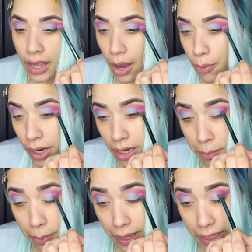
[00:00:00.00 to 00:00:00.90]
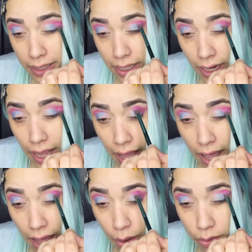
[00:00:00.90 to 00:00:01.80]
and we're gonna blend it
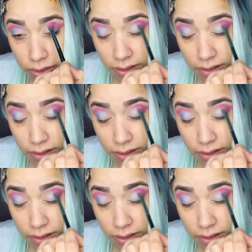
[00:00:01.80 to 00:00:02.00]
out.